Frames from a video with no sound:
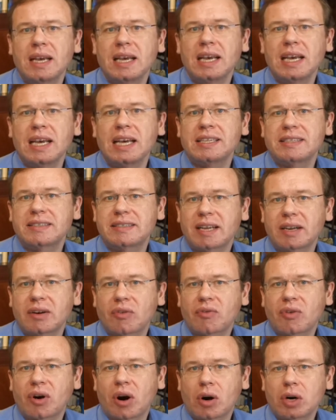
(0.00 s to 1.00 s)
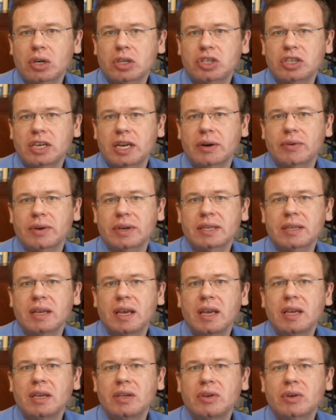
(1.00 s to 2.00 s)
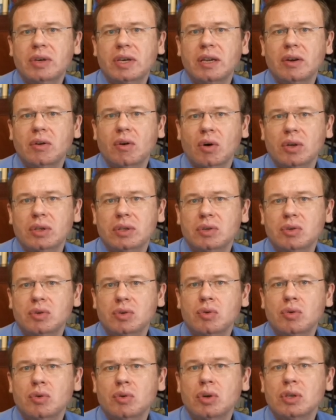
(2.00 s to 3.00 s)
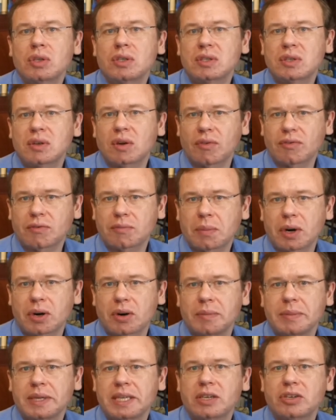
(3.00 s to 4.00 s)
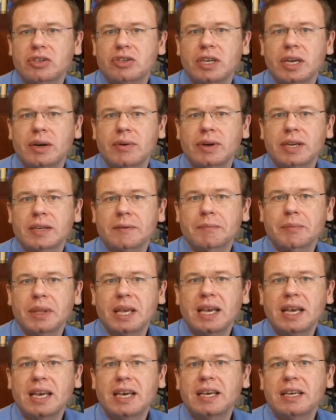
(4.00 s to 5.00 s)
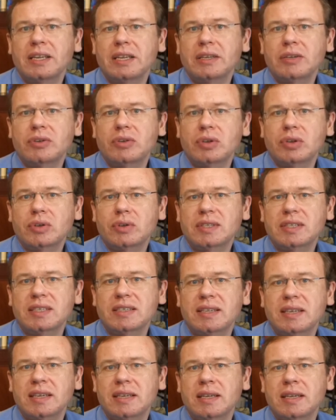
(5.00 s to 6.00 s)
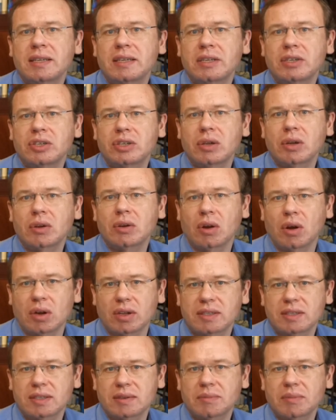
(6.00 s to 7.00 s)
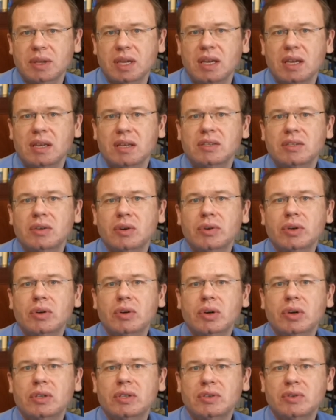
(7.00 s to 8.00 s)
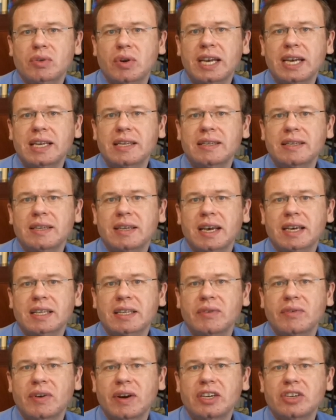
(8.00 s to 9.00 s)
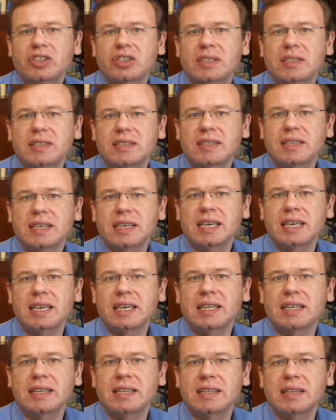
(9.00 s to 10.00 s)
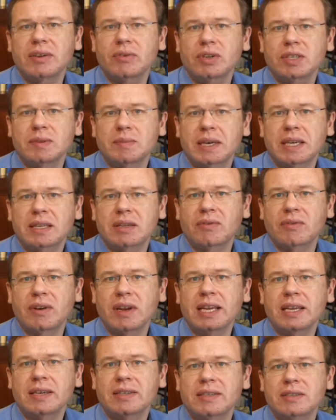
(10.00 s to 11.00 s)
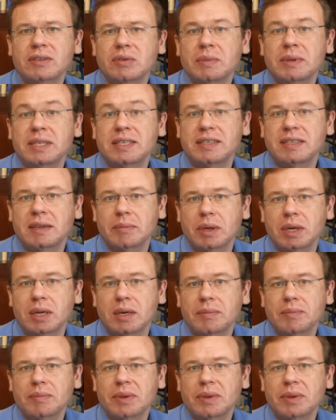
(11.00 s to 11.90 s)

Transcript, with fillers: Instead of hard sharing, you can also do soft parameter sharing. It introduces an additional loss. So you constrain the activations in the respective layers to be similar.